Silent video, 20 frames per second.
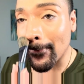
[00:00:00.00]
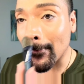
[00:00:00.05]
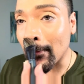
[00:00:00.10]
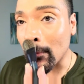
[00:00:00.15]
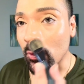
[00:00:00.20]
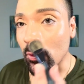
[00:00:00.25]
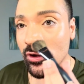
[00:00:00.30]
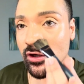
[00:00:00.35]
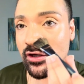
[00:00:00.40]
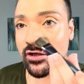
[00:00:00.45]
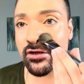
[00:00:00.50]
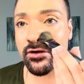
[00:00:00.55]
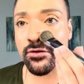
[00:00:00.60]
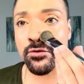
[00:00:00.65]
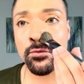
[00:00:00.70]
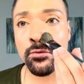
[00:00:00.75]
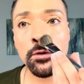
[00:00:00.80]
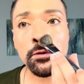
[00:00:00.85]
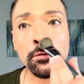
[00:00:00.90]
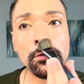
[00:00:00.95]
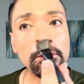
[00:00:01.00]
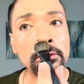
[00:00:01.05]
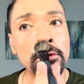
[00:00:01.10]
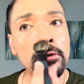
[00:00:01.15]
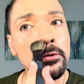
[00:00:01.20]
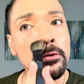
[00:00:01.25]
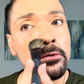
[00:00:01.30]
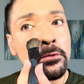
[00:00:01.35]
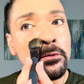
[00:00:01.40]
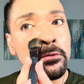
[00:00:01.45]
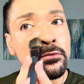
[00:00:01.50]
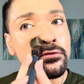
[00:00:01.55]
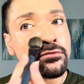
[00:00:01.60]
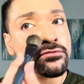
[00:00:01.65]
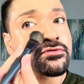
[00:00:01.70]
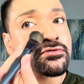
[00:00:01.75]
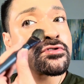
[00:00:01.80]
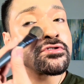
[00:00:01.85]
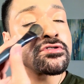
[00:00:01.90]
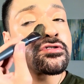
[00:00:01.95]
Running it around the
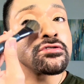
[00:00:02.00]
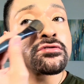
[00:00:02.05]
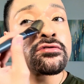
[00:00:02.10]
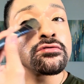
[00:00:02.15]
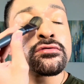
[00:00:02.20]
nose.